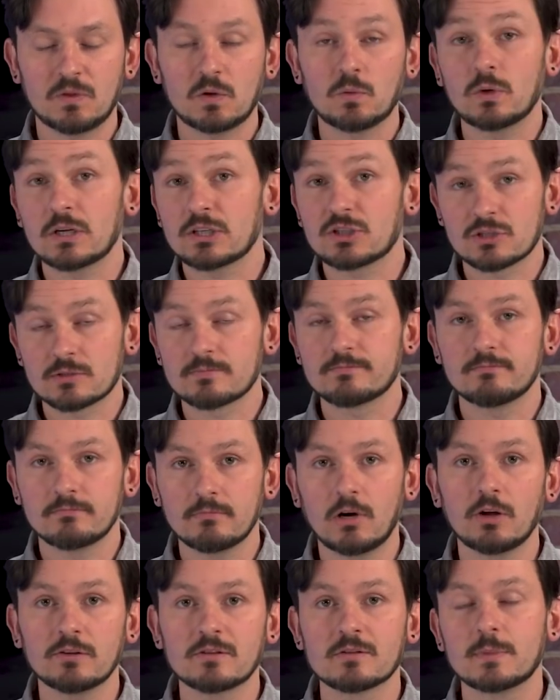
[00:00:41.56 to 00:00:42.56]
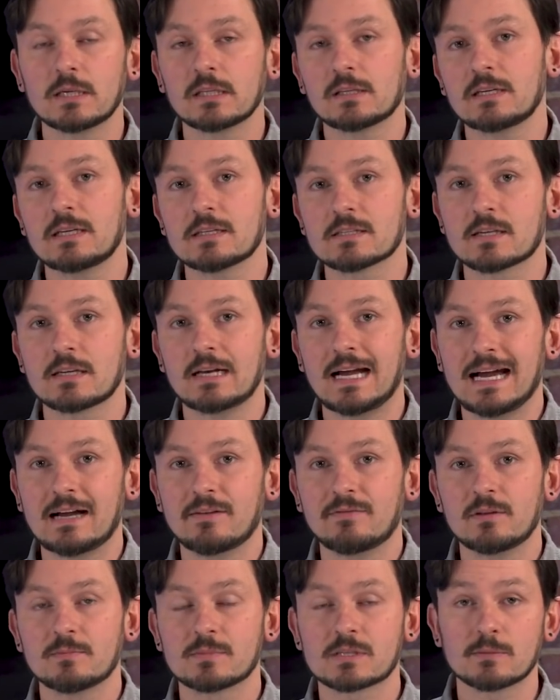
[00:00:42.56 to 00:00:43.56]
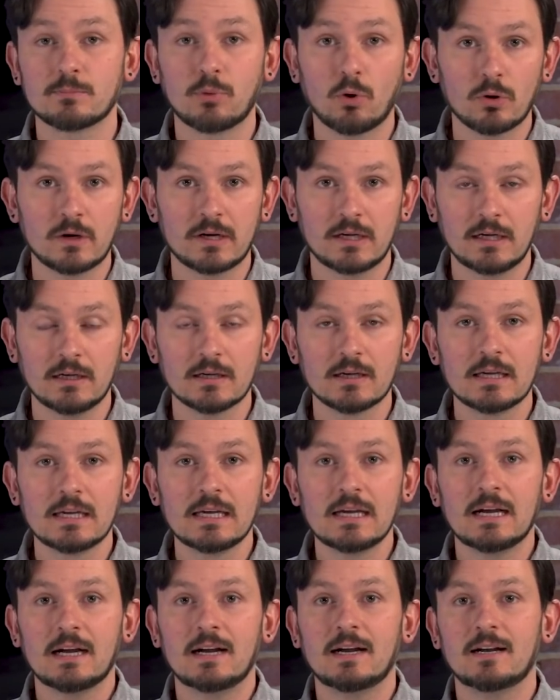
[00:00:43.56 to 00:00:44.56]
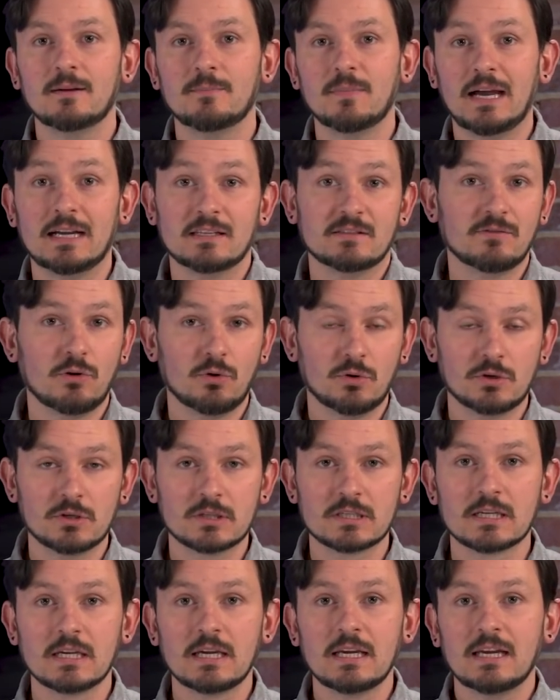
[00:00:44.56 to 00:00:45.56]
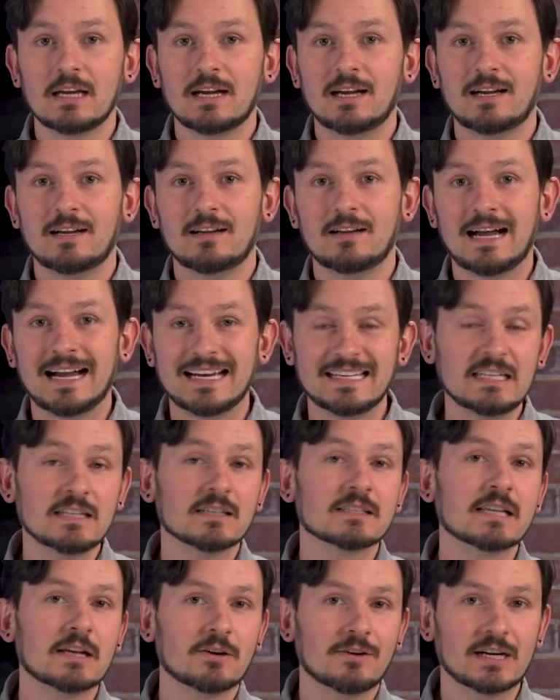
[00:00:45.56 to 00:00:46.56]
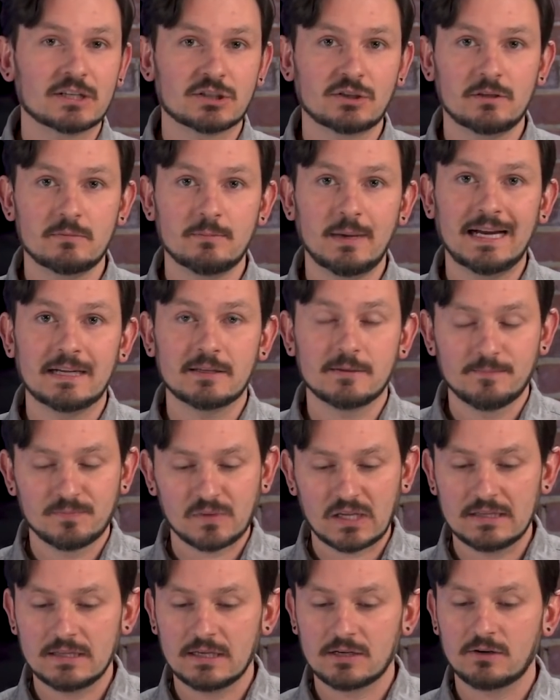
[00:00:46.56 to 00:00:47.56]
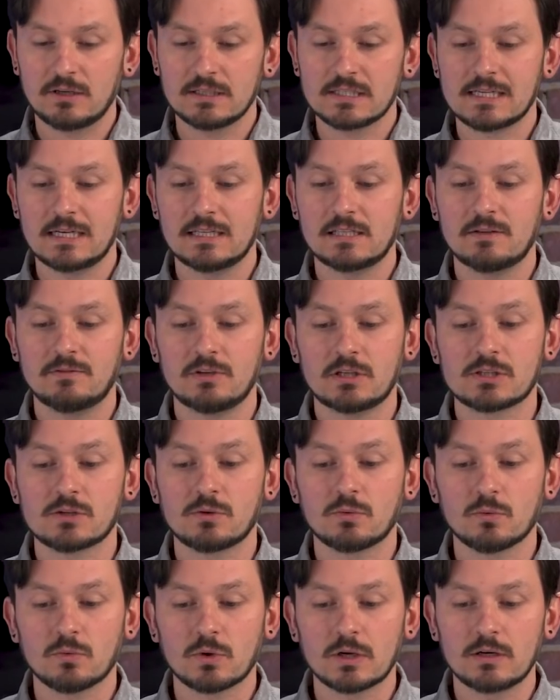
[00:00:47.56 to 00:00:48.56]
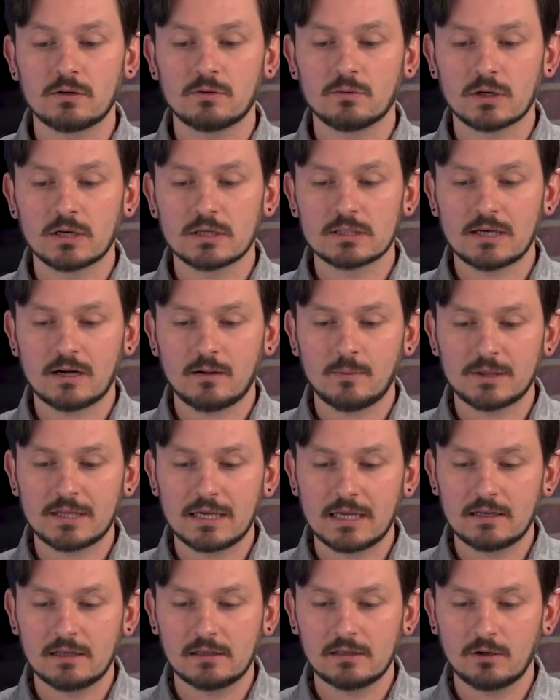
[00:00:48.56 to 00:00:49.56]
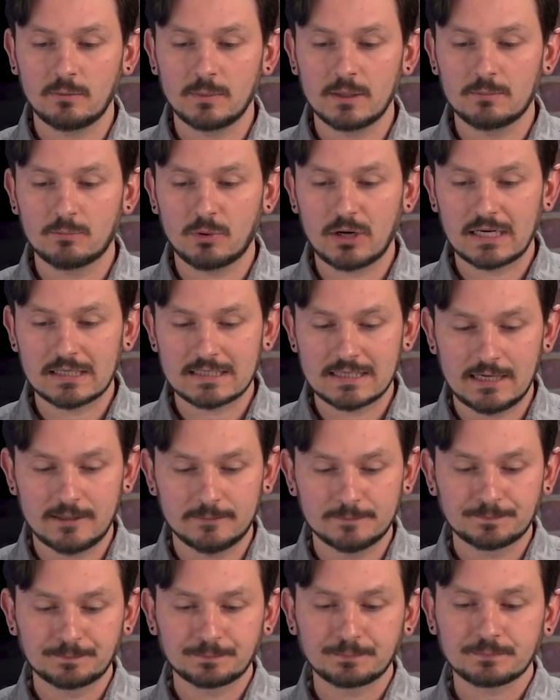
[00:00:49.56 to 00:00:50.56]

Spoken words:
which ultimately is going to have them supporting, as voters, ideas that are actually bad and that are unscientific. So we're gonna talk about that a little bit, break it down,